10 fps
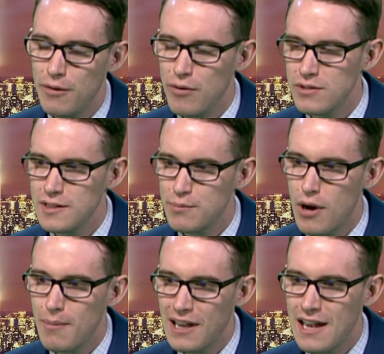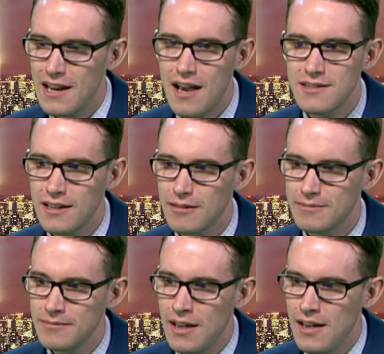versus propagandizing.
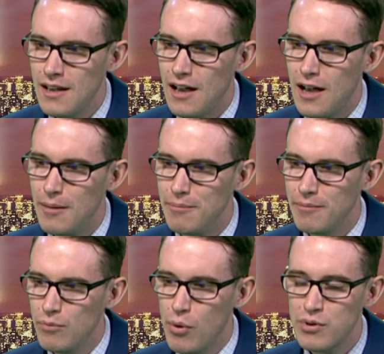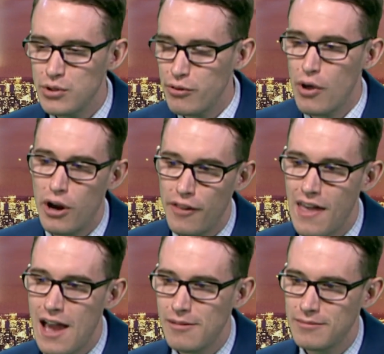What was your thought on
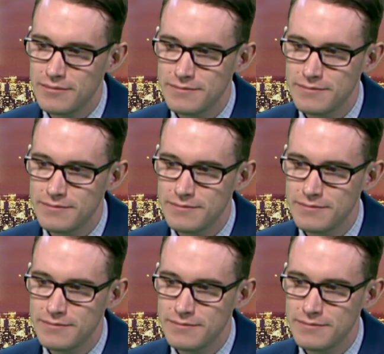that?